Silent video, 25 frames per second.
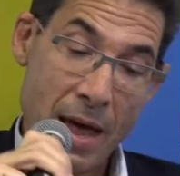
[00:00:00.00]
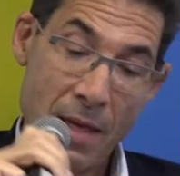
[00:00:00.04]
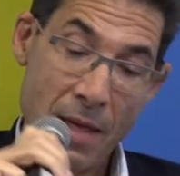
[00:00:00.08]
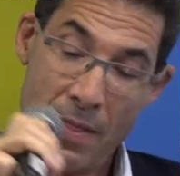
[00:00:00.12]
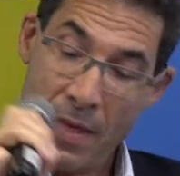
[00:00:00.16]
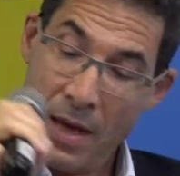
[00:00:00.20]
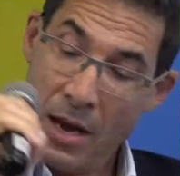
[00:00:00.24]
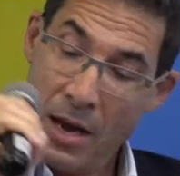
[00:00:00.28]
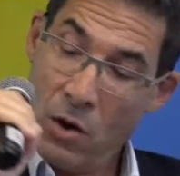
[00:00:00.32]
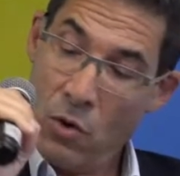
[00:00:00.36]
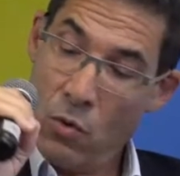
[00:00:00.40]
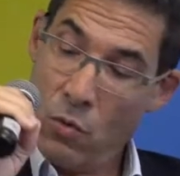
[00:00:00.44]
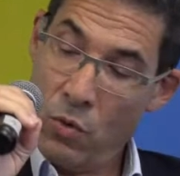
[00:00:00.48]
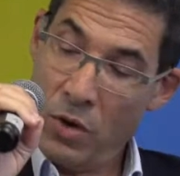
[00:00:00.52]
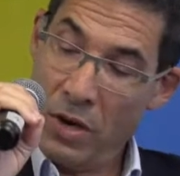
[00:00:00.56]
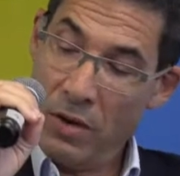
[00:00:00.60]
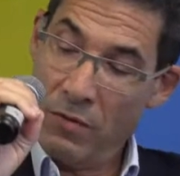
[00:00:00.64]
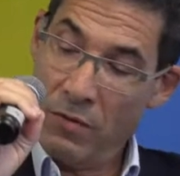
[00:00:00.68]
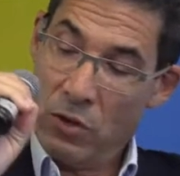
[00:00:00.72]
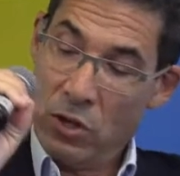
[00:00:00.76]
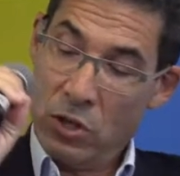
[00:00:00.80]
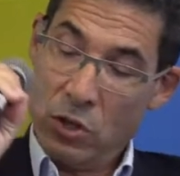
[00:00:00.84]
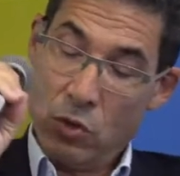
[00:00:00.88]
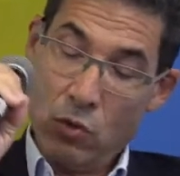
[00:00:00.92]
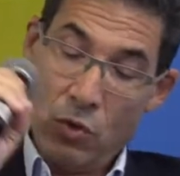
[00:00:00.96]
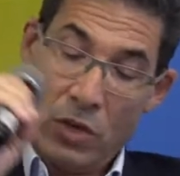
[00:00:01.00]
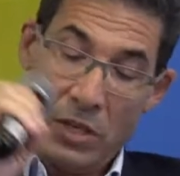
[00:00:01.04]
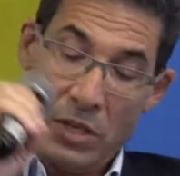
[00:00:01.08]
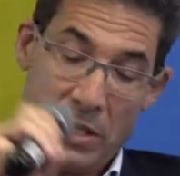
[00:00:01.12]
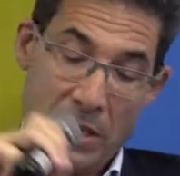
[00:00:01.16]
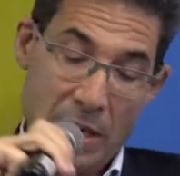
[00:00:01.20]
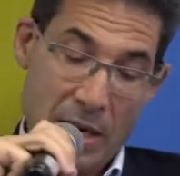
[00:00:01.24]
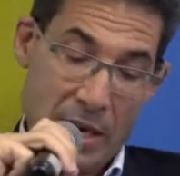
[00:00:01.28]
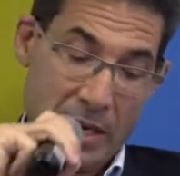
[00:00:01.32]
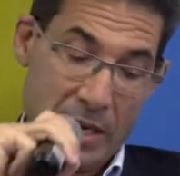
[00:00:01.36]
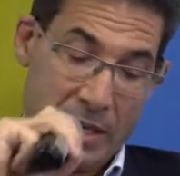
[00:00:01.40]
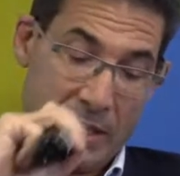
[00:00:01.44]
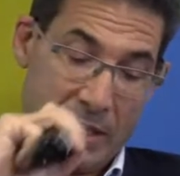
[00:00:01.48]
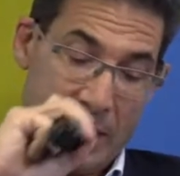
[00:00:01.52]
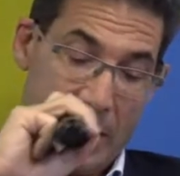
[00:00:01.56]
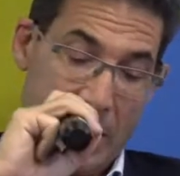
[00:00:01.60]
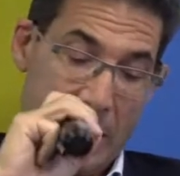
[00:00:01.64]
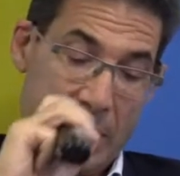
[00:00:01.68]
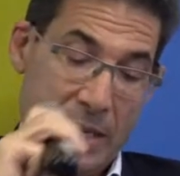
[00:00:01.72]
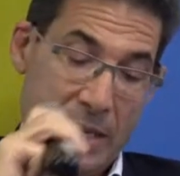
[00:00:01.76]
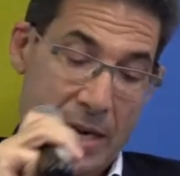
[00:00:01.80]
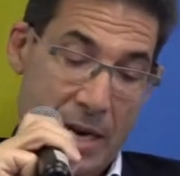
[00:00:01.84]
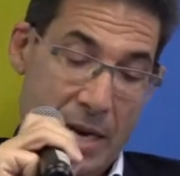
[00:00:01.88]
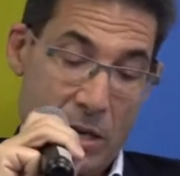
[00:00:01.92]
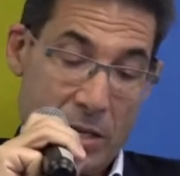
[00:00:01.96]
And then we've just recently
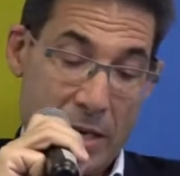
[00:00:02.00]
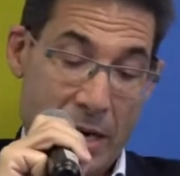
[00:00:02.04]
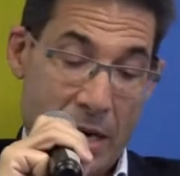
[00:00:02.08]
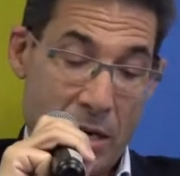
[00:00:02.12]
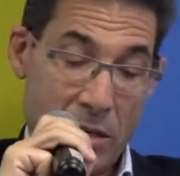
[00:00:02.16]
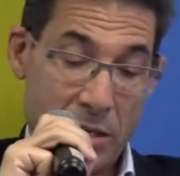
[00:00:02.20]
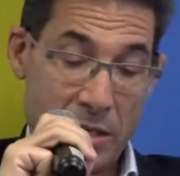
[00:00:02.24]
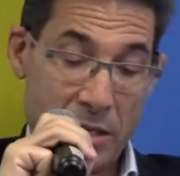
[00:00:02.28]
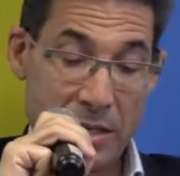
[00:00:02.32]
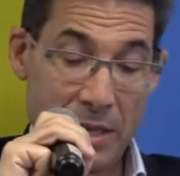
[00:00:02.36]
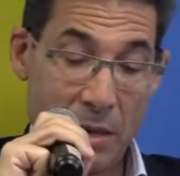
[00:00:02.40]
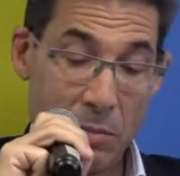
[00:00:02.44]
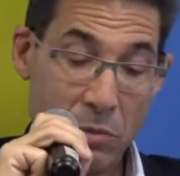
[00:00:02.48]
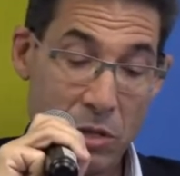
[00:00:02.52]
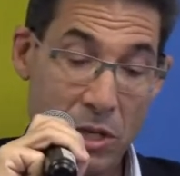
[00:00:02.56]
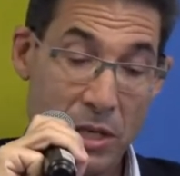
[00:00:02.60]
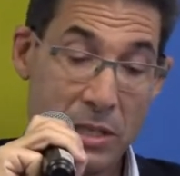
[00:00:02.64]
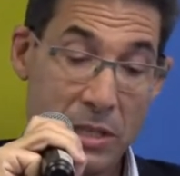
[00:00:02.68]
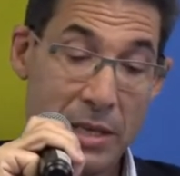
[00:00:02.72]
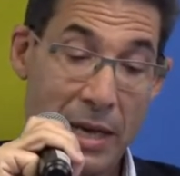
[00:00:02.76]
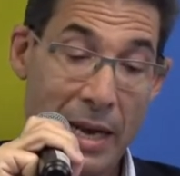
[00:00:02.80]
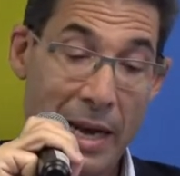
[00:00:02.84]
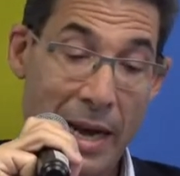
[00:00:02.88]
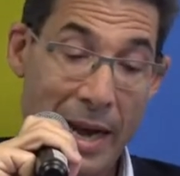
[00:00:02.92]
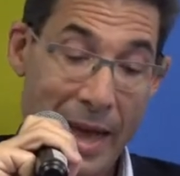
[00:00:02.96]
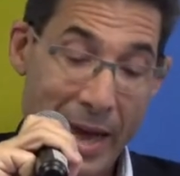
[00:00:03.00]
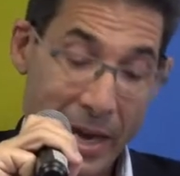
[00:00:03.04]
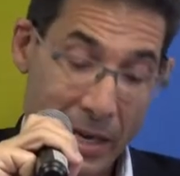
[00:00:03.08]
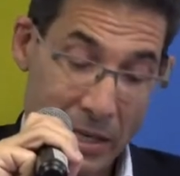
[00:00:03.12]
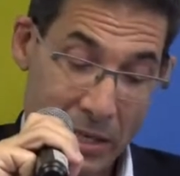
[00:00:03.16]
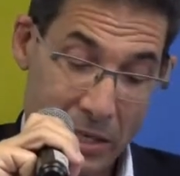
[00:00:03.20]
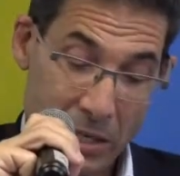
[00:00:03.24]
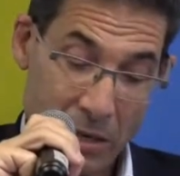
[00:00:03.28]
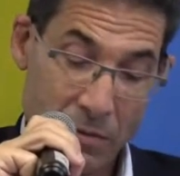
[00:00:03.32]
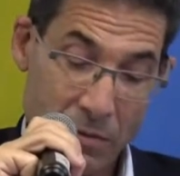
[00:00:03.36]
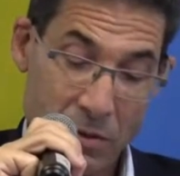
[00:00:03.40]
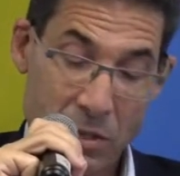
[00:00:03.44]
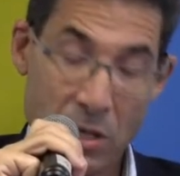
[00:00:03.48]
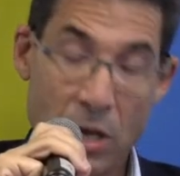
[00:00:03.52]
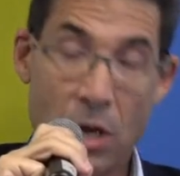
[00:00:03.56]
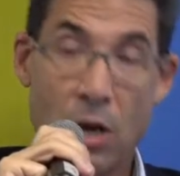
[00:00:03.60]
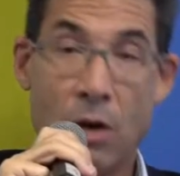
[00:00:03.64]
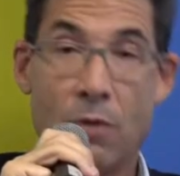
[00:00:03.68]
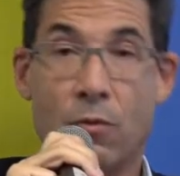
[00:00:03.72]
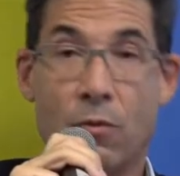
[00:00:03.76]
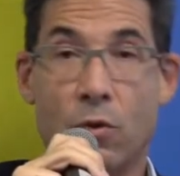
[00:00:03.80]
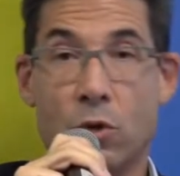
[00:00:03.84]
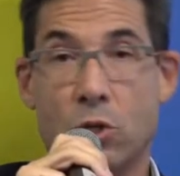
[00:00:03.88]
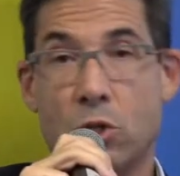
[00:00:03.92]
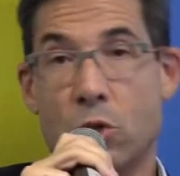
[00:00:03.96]
sent out our subject electives
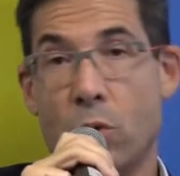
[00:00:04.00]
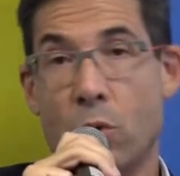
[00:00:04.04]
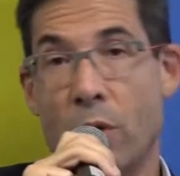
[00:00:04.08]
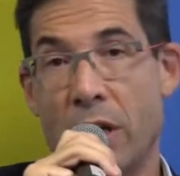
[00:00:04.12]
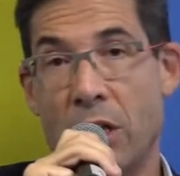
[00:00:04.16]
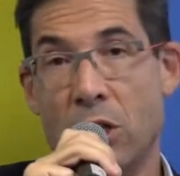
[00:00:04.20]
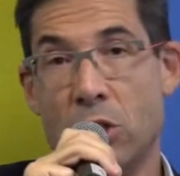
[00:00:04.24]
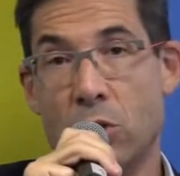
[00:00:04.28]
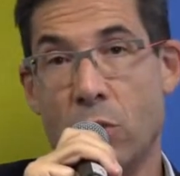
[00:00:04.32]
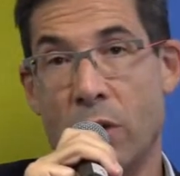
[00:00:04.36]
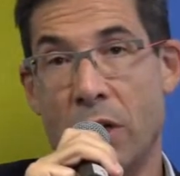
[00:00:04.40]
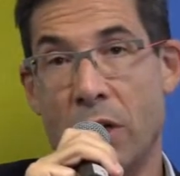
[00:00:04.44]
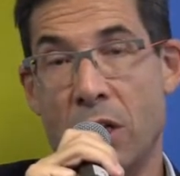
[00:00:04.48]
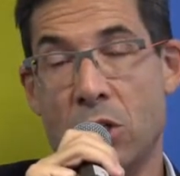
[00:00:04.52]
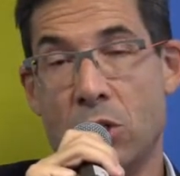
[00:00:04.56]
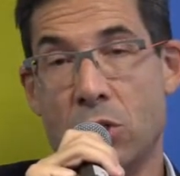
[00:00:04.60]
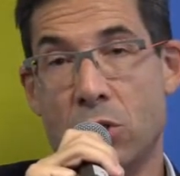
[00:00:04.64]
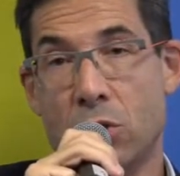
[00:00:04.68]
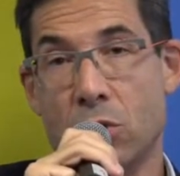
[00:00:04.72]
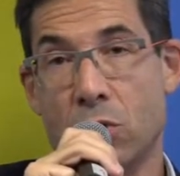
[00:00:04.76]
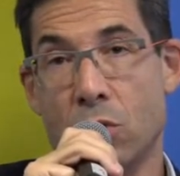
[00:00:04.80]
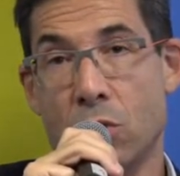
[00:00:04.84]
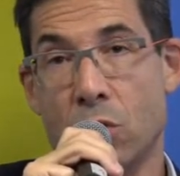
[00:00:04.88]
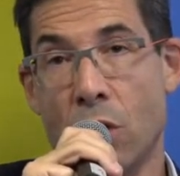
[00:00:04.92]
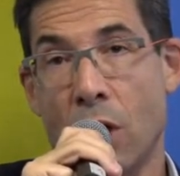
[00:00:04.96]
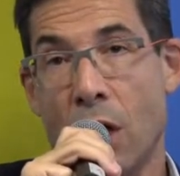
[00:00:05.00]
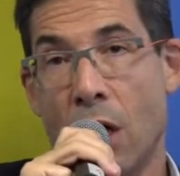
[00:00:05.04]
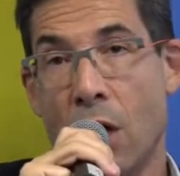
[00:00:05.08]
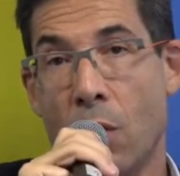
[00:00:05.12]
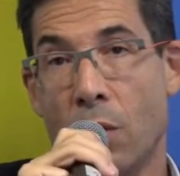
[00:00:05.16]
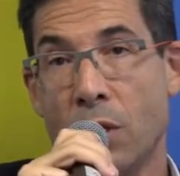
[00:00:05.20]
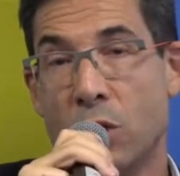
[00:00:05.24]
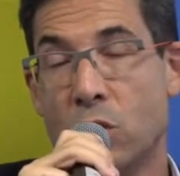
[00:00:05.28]
for 2022,